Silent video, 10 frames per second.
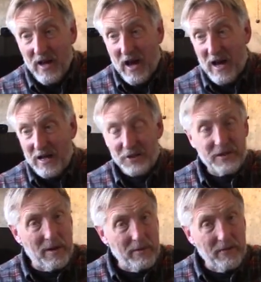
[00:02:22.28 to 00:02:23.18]

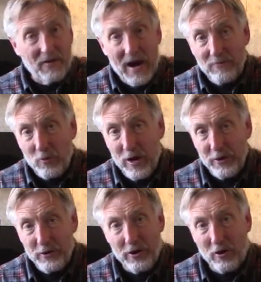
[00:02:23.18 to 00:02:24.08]
75 to
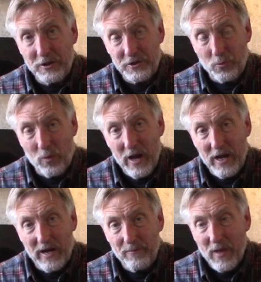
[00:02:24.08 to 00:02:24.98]
100 yards
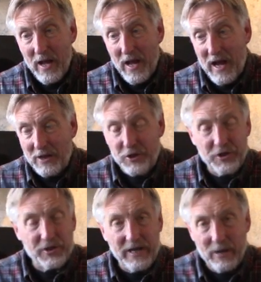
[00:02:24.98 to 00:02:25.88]
away. And she
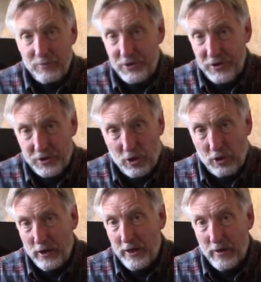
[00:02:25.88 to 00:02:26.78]
said it was just
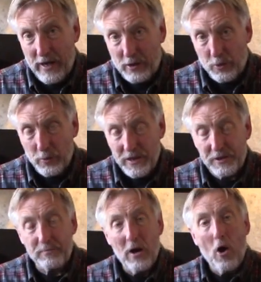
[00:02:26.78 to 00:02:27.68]
clear and
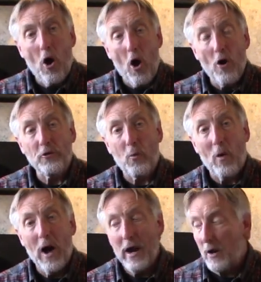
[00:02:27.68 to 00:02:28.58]
crisp. All the
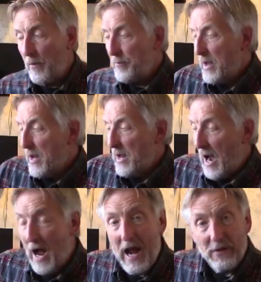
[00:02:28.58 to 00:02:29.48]
while,
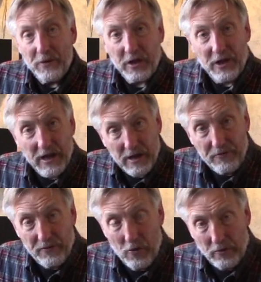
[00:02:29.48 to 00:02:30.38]
I had the
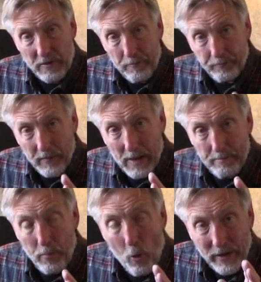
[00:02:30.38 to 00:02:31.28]
Gigaphone
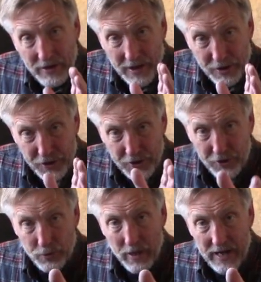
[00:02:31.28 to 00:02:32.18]
pointing
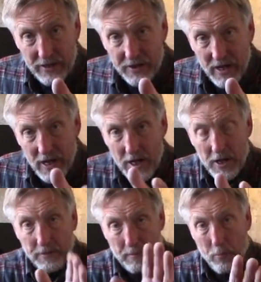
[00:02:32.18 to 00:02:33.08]
straight.
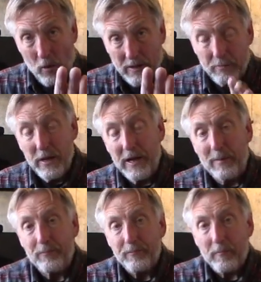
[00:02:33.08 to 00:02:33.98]
The point
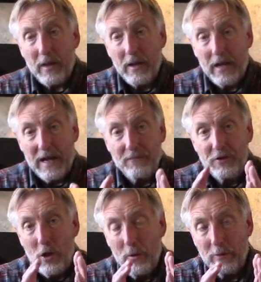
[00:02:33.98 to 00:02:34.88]
being,
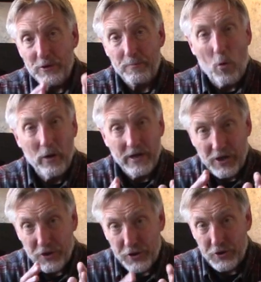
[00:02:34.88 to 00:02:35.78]
even though it was
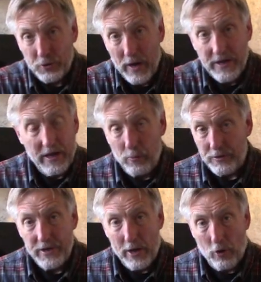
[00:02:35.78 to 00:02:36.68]
pointing straight, it
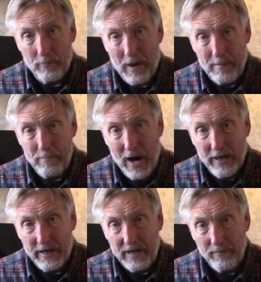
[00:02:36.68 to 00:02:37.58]
was not on my
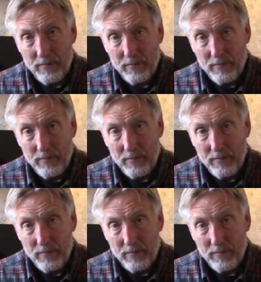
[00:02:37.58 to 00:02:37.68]
body.